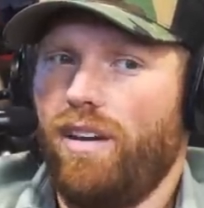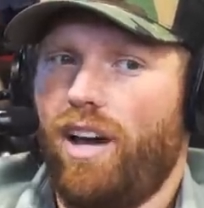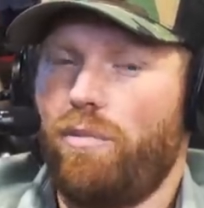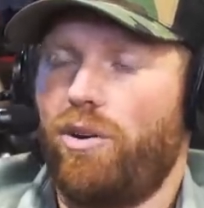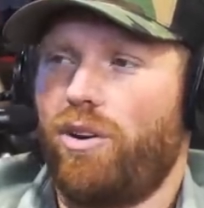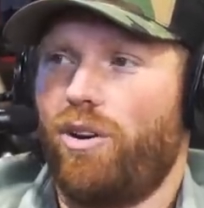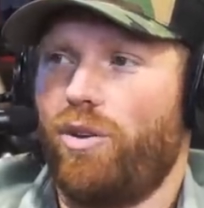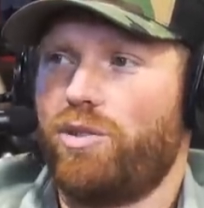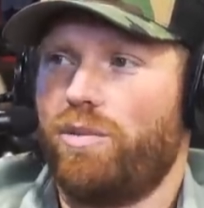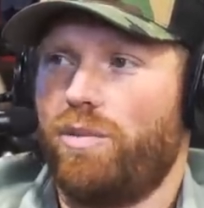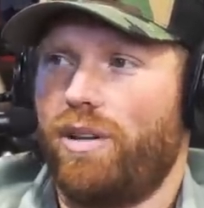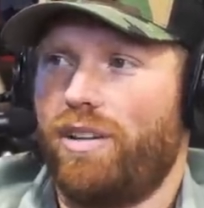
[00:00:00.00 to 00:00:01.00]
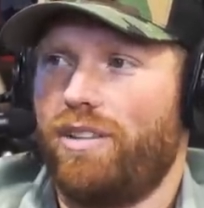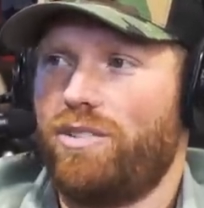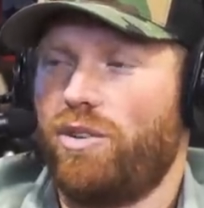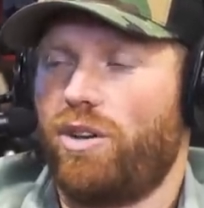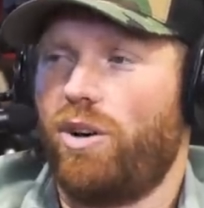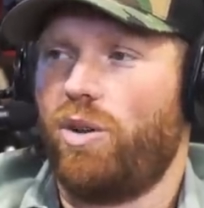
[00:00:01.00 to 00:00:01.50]
I better call somebody."
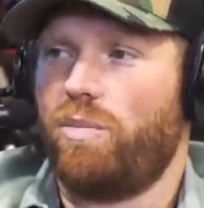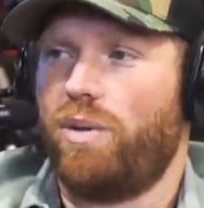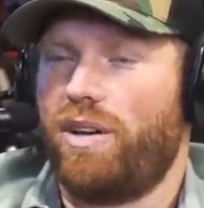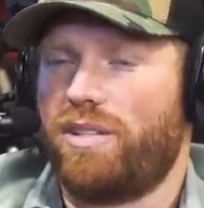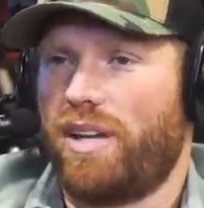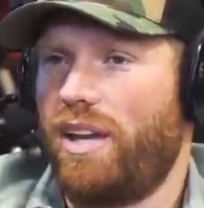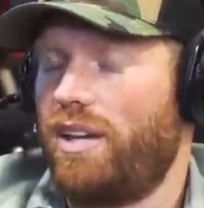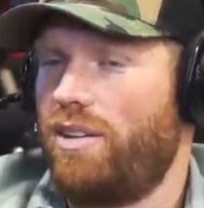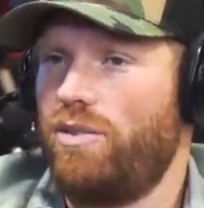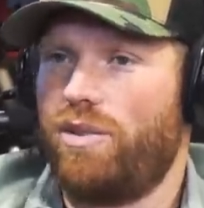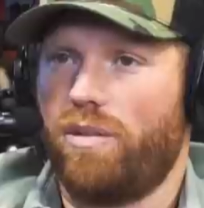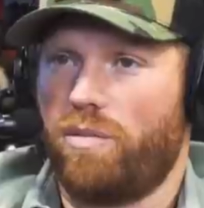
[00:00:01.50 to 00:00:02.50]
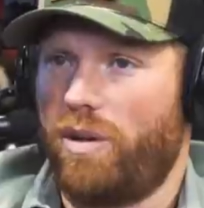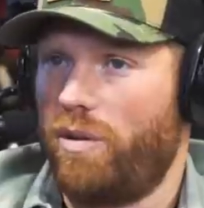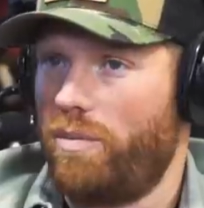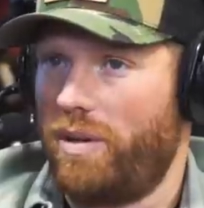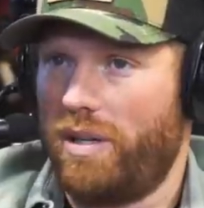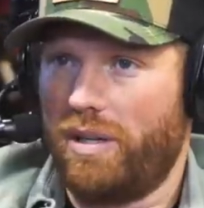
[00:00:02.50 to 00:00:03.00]
So I called a buddy. He's like, "Hey, can you come and
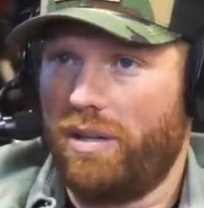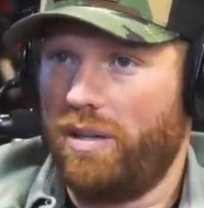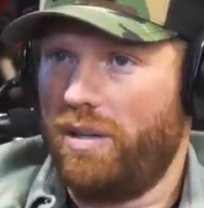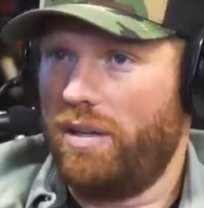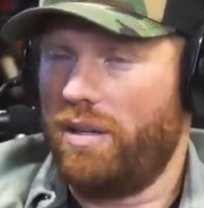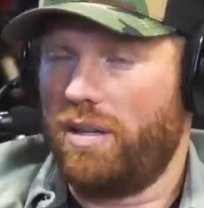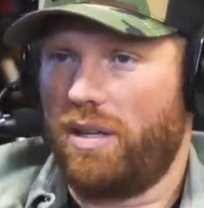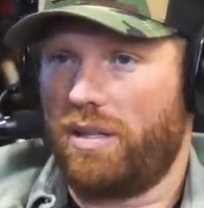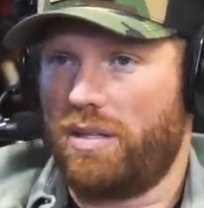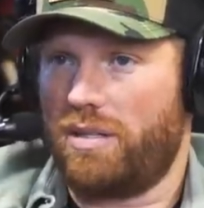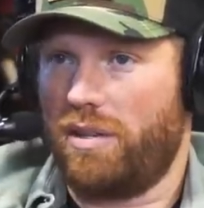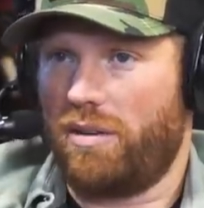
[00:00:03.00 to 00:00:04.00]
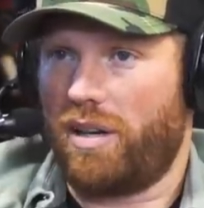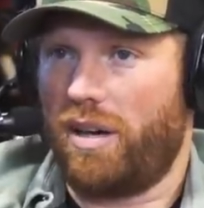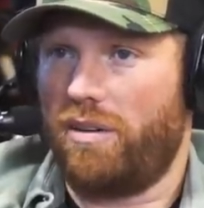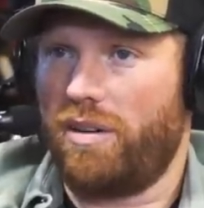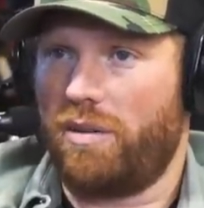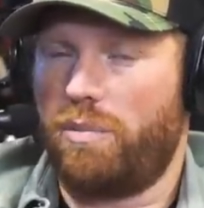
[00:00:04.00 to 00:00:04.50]
help me get this elk
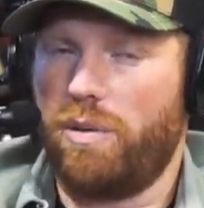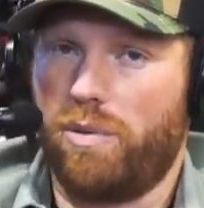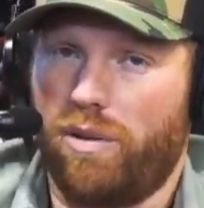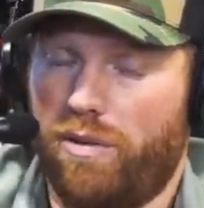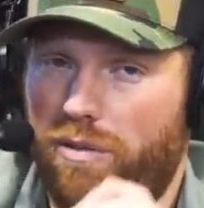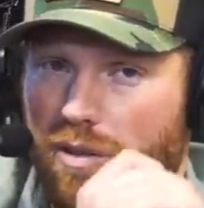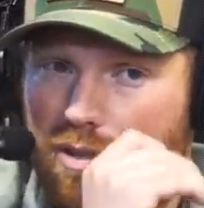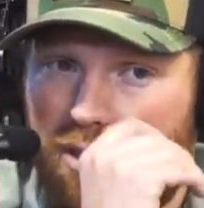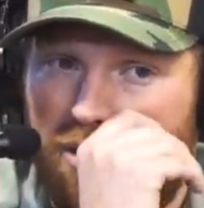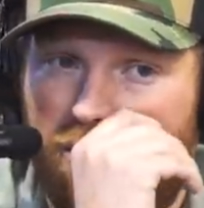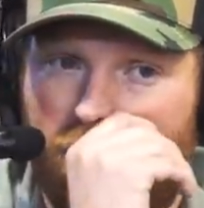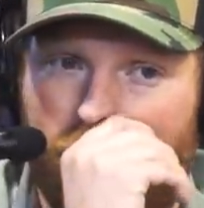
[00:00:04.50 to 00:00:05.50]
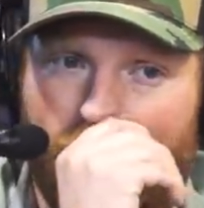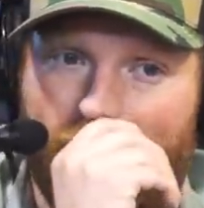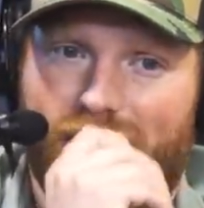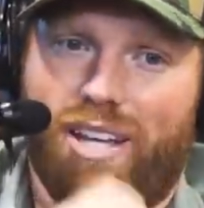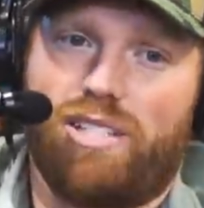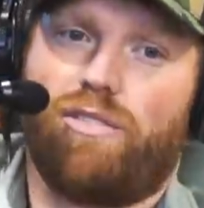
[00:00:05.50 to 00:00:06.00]
out?" And people have listened to a few
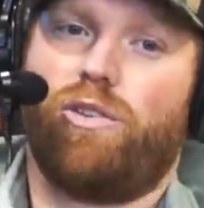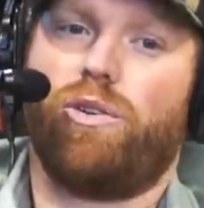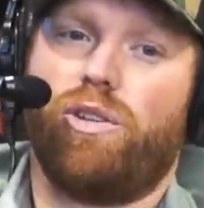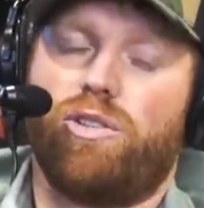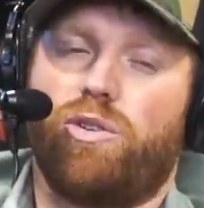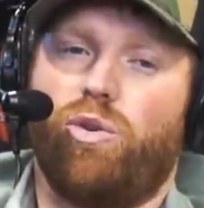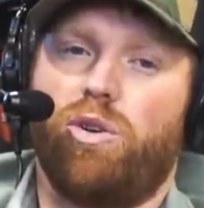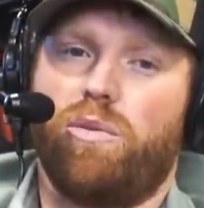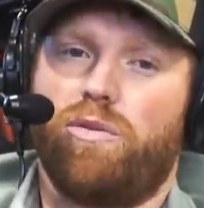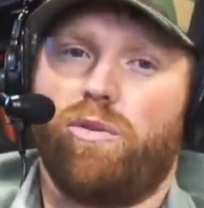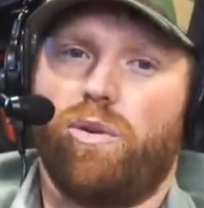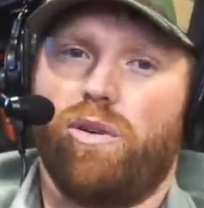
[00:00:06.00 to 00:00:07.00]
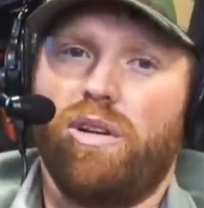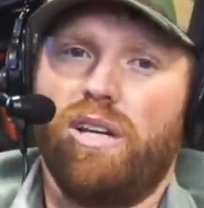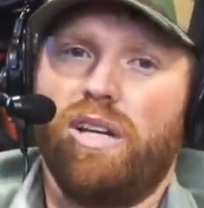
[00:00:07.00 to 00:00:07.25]
podcasts. have heard the story before.